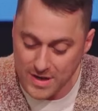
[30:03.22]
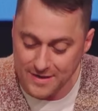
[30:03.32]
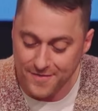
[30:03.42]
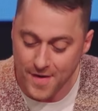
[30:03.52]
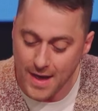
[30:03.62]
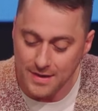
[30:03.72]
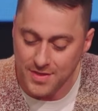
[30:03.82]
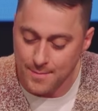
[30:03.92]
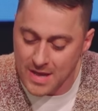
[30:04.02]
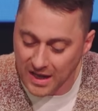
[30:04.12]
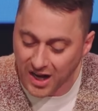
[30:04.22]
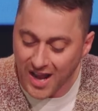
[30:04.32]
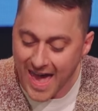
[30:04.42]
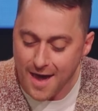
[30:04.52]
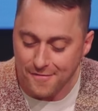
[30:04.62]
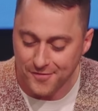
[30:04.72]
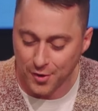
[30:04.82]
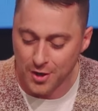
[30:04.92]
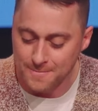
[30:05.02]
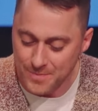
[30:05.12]
We define them.
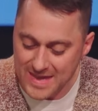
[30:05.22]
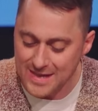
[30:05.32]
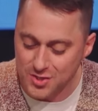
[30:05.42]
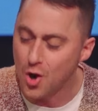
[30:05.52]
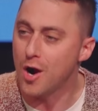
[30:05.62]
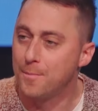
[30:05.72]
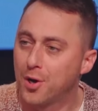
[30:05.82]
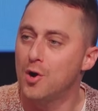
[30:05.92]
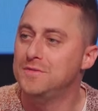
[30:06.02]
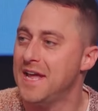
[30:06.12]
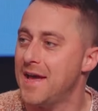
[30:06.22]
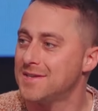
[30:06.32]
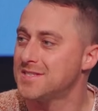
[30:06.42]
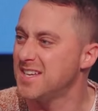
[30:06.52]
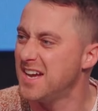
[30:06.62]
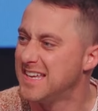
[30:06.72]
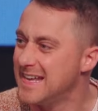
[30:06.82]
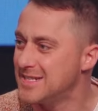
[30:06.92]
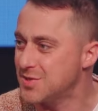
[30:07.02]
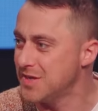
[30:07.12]
Laughter is our protest
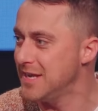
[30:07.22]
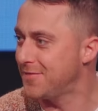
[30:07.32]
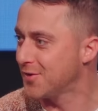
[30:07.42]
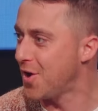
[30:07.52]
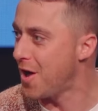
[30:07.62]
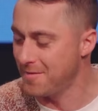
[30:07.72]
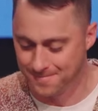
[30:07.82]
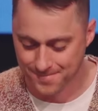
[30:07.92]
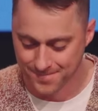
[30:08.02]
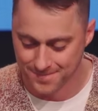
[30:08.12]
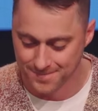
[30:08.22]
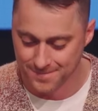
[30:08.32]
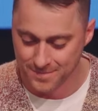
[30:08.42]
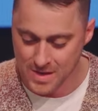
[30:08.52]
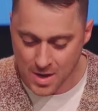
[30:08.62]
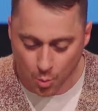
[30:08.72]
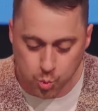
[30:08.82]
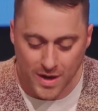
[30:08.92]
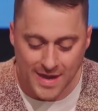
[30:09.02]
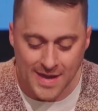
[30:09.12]
against the difficult.
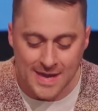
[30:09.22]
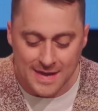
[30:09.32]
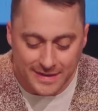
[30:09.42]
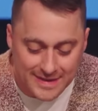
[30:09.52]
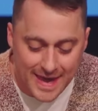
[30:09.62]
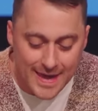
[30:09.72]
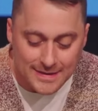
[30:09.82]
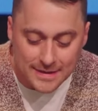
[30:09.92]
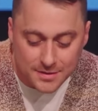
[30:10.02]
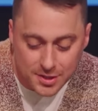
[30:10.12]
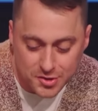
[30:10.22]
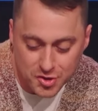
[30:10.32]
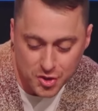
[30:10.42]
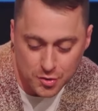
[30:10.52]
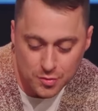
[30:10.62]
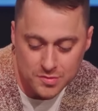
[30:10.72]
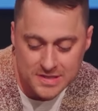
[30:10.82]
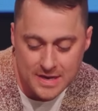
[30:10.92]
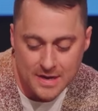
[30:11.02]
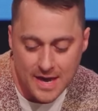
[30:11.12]
We get to
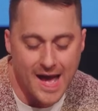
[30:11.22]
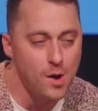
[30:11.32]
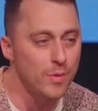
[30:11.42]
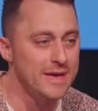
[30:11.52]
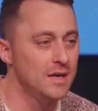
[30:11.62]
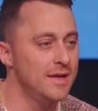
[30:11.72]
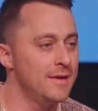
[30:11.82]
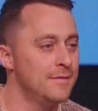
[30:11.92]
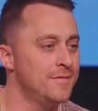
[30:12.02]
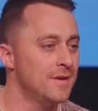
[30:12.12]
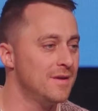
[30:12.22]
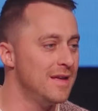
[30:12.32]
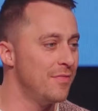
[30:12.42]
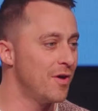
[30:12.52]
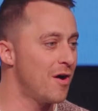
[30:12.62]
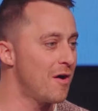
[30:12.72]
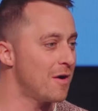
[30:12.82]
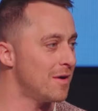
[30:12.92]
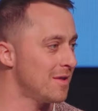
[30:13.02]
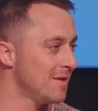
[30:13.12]
choose how we live in the
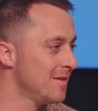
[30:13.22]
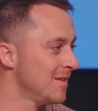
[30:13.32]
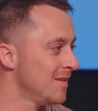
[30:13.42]
hard.